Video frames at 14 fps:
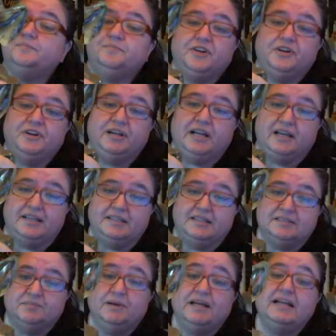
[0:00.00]
Very
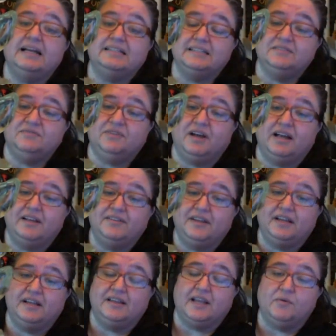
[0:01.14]
nice. But I did find
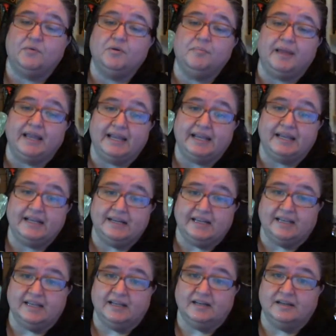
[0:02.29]
that they were made
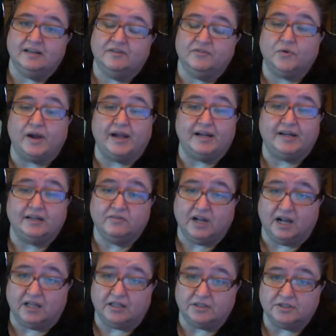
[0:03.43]
in a variety of
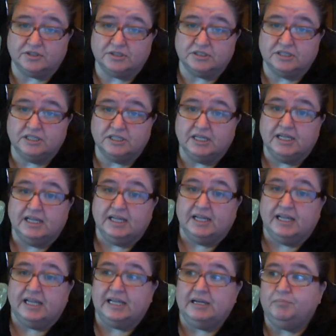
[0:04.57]
colors,
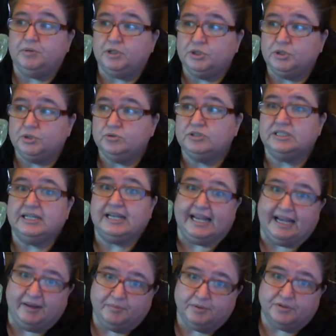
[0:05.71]
in blues and
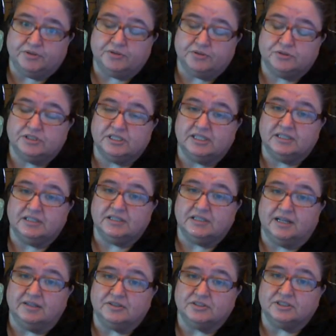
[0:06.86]
ambers and
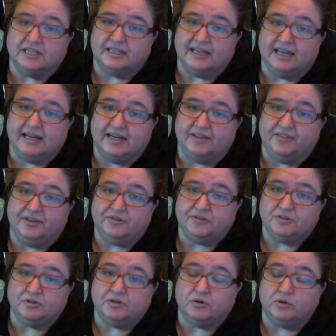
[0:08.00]
colors like that. And those
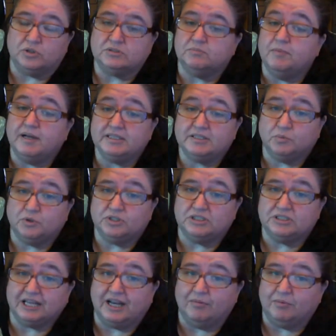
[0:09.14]
are, of course, much more
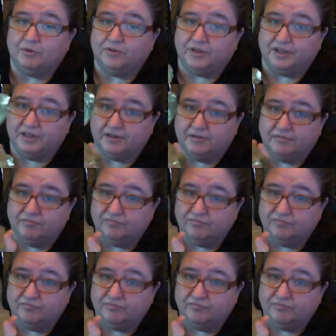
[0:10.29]
desirable than